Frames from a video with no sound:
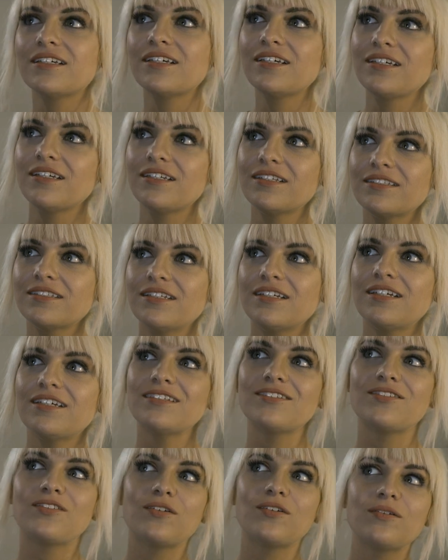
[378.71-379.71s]
easy
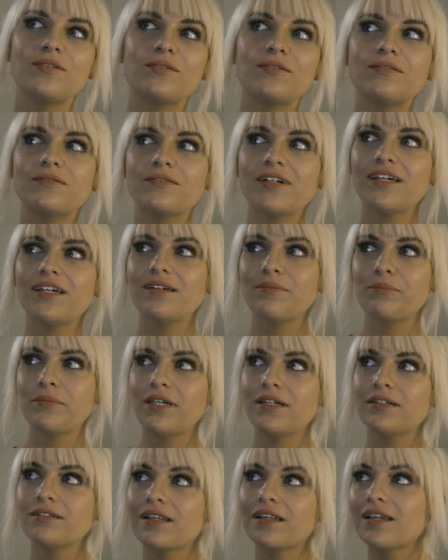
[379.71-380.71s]
as do, re,
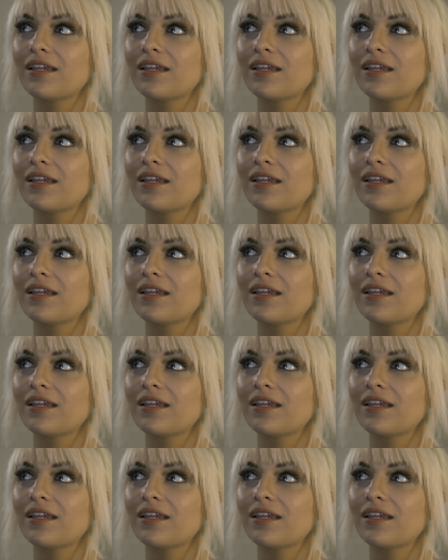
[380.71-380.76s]
mi.